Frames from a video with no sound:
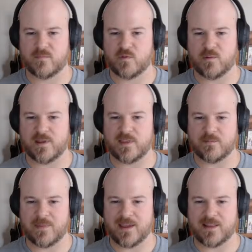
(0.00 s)
Between the
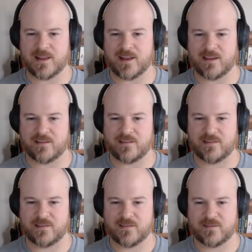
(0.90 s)
mainland,
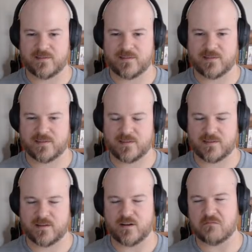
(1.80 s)

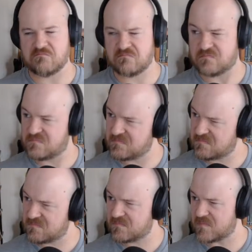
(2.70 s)
or
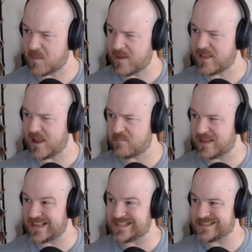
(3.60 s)
the mainland
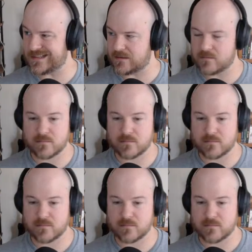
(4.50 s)
peninsula,